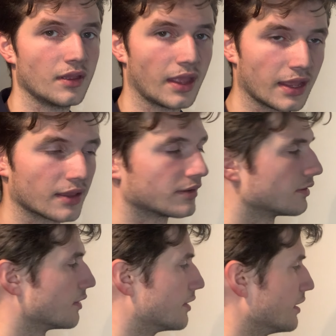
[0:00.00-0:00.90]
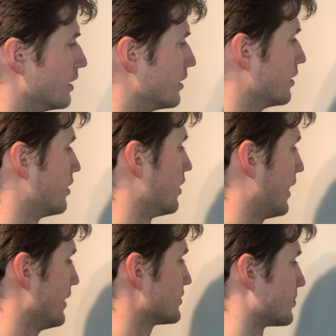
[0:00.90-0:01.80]
And the
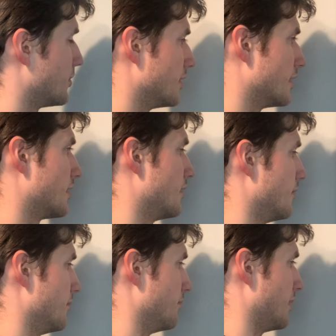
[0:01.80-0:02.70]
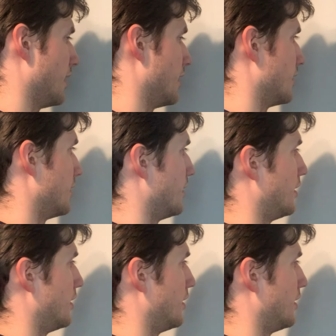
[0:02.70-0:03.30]
last one being